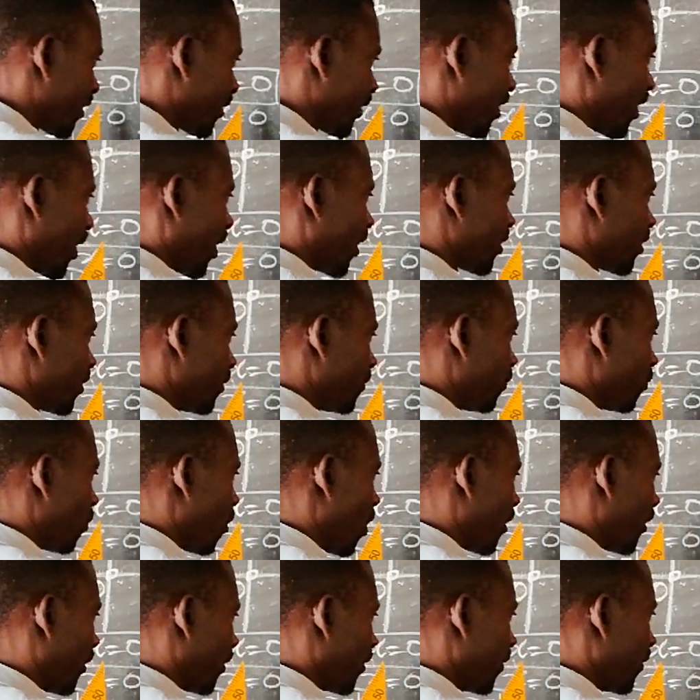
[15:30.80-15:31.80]
at negative
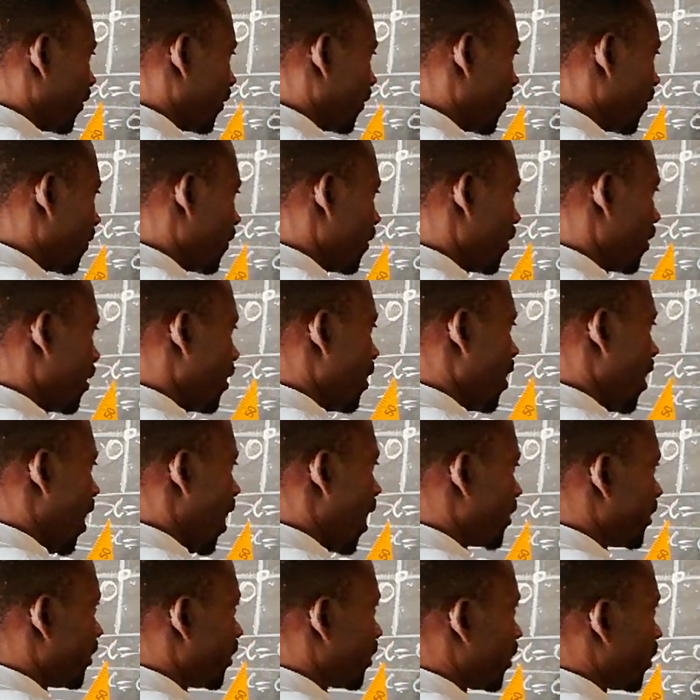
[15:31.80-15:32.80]
1
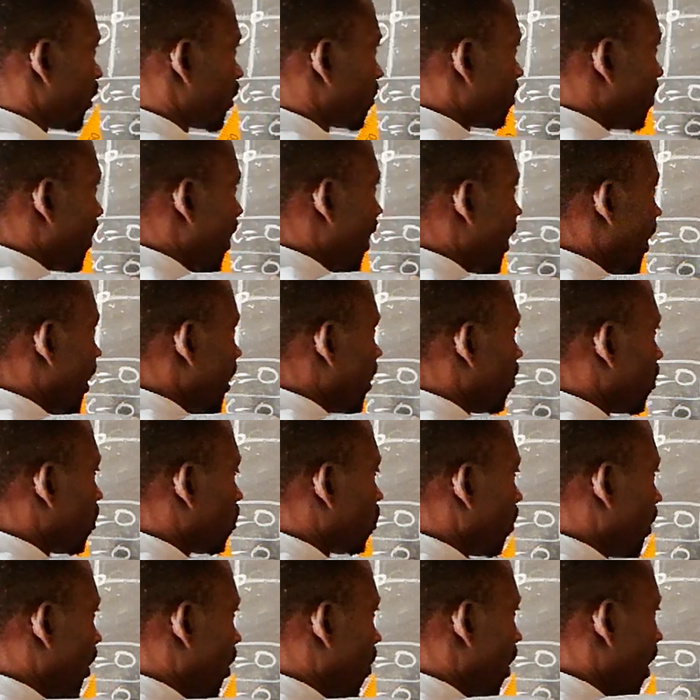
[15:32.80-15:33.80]
and it is parallel
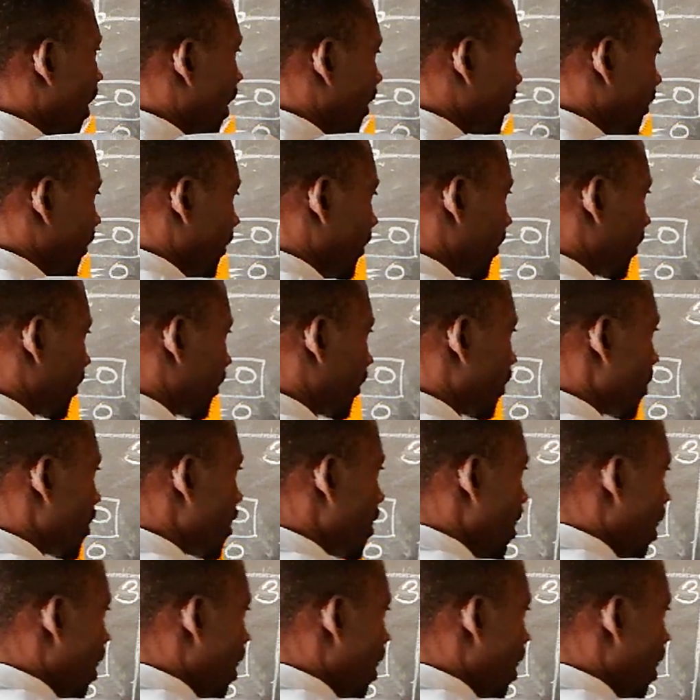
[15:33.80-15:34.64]
to the y-axis.